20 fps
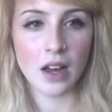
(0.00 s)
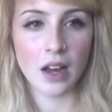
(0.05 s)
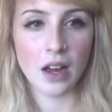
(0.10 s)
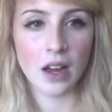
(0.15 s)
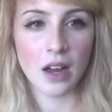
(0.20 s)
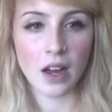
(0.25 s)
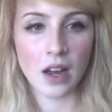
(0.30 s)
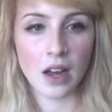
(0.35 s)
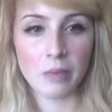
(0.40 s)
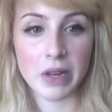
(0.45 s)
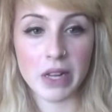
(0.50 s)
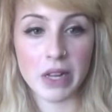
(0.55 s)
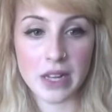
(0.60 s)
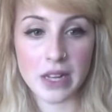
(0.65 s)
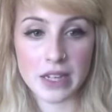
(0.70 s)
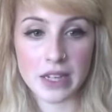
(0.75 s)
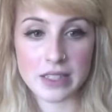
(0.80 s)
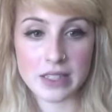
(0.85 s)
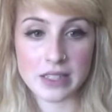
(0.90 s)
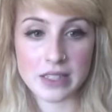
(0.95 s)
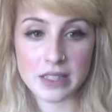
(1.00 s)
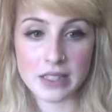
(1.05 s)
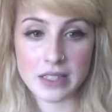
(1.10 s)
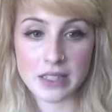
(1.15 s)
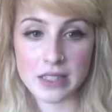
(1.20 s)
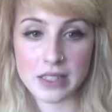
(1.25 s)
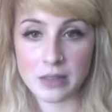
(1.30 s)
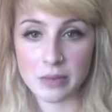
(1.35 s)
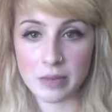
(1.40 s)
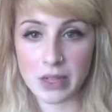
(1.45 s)
But it's a
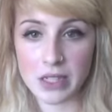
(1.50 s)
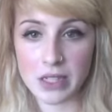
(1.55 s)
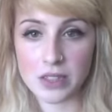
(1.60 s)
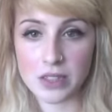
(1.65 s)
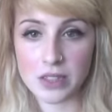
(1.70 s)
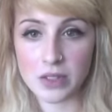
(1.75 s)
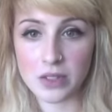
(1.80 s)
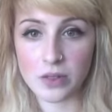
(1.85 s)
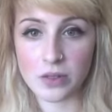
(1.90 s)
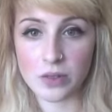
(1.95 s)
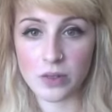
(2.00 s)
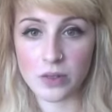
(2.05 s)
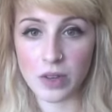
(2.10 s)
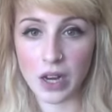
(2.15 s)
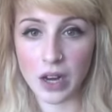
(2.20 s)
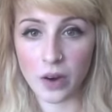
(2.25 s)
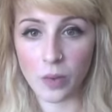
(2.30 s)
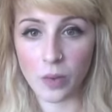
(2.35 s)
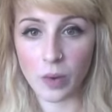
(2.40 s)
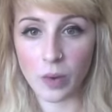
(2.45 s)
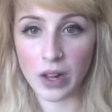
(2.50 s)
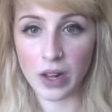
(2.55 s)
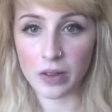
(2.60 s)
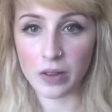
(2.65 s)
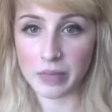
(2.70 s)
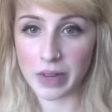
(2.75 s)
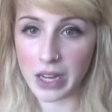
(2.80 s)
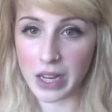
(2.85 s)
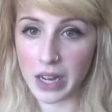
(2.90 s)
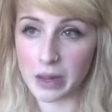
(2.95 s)
testament to how well
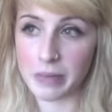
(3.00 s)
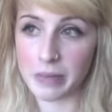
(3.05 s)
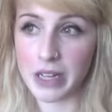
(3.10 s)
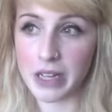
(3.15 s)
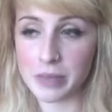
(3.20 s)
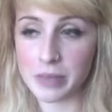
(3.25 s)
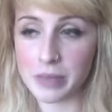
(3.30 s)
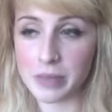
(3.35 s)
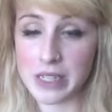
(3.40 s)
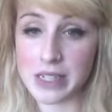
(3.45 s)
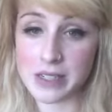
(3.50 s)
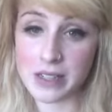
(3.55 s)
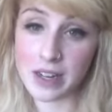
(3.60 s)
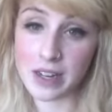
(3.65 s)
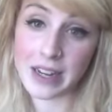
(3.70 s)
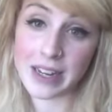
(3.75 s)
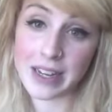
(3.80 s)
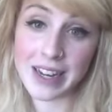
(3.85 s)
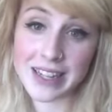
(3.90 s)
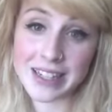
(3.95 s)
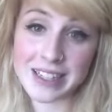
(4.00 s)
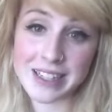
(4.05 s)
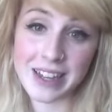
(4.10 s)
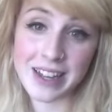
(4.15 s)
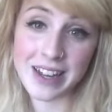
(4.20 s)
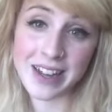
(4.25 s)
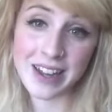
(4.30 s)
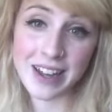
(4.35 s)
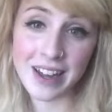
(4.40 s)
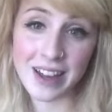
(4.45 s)
my eye makeup stays on, I guess.
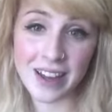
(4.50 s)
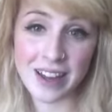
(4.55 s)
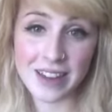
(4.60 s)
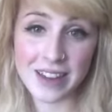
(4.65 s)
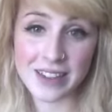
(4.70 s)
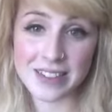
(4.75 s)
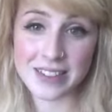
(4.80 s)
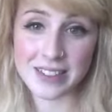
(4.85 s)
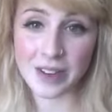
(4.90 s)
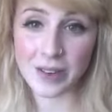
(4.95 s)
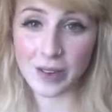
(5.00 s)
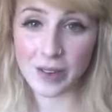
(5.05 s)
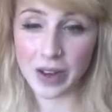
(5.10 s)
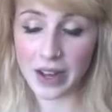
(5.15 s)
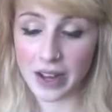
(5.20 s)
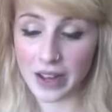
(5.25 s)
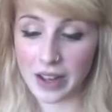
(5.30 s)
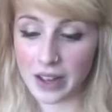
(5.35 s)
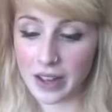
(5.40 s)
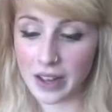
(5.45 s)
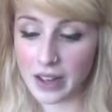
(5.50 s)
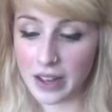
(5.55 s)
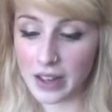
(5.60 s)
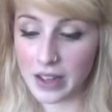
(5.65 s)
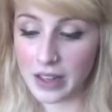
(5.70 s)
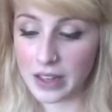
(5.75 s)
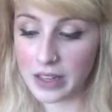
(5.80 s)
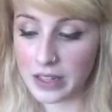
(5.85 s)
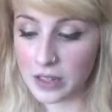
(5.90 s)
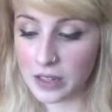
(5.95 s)
So
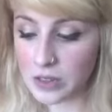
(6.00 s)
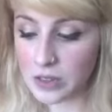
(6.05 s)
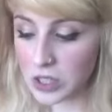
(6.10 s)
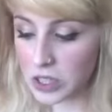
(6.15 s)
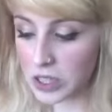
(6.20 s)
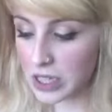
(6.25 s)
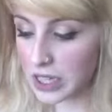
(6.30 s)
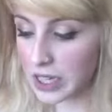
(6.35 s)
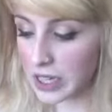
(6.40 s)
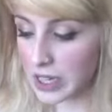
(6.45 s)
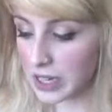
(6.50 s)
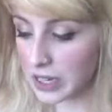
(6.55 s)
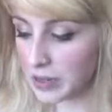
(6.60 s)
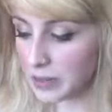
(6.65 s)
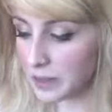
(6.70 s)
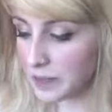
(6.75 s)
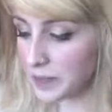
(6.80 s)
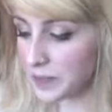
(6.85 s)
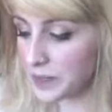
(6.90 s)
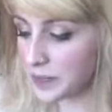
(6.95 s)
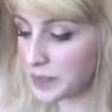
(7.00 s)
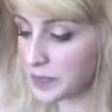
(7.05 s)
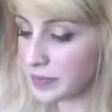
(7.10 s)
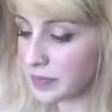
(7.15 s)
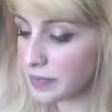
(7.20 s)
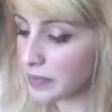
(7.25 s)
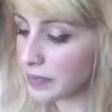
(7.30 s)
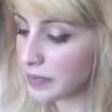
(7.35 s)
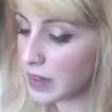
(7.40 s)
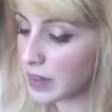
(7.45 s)
usually
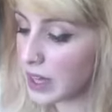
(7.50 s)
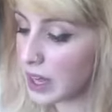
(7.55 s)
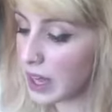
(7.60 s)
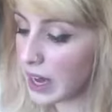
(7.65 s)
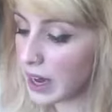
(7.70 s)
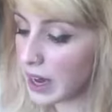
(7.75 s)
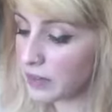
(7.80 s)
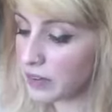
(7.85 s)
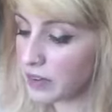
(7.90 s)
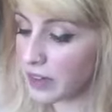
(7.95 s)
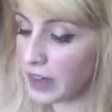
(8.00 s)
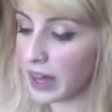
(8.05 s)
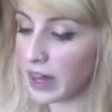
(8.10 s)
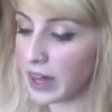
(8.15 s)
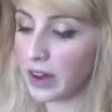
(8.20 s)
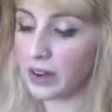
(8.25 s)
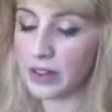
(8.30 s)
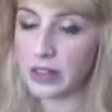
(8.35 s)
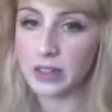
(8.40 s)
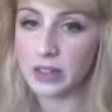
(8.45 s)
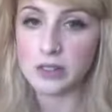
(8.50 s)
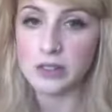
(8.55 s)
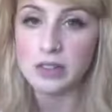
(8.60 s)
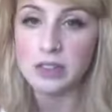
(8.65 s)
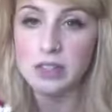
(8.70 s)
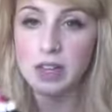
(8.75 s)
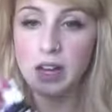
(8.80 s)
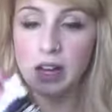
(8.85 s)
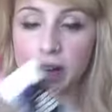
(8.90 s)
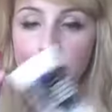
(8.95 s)
after that, I'll use
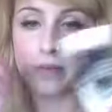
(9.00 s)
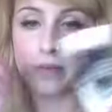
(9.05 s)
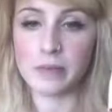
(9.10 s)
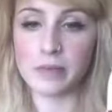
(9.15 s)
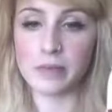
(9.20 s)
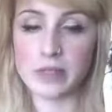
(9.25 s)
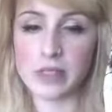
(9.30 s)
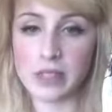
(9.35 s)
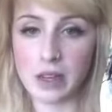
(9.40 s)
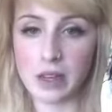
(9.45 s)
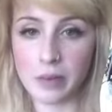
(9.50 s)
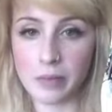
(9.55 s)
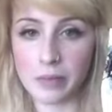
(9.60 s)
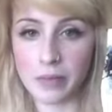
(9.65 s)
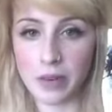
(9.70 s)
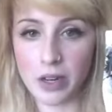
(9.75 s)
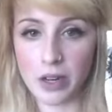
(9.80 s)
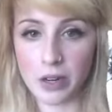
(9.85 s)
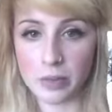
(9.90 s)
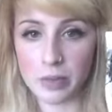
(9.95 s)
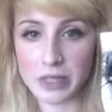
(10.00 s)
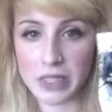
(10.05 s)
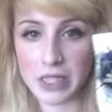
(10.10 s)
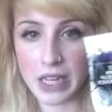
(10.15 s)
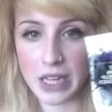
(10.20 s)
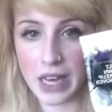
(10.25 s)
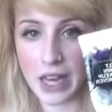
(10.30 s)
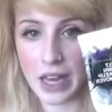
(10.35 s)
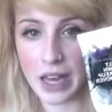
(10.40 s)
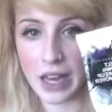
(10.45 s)
some Urban
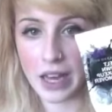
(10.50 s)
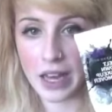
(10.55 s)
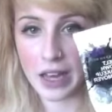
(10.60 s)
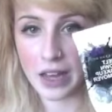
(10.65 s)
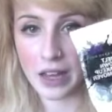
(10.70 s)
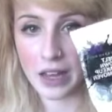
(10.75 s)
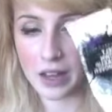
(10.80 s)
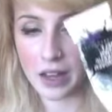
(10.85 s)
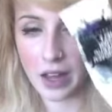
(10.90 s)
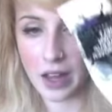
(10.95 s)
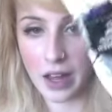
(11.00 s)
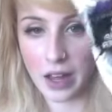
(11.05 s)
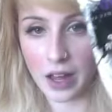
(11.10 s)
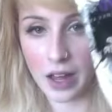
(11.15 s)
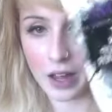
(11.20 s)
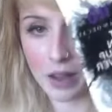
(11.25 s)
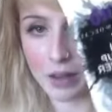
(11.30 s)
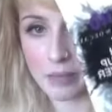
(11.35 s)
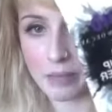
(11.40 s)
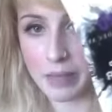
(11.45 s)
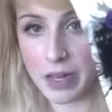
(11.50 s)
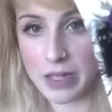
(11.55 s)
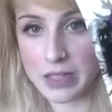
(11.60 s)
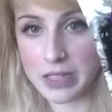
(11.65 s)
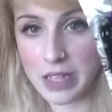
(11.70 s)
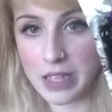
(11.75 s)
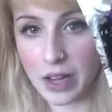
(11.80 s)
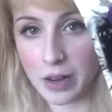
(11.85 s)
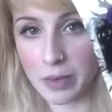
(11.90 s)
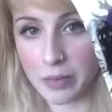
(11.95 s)
Decay
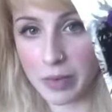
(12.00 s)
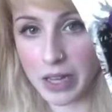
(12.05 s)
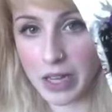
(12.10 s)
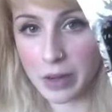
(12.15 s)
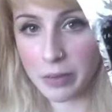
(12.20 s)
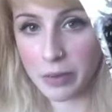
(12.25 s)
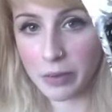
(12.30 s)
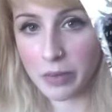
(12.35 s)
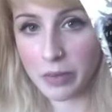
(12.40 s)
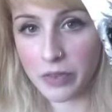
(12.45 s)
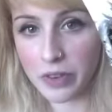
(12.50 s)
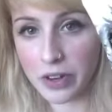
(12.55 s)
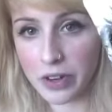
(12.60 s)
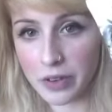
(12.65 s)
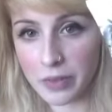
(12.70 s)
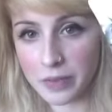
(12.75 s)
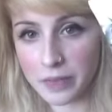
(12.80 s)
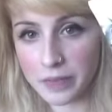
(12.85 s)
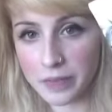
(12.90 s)
Meltdown makeup remover.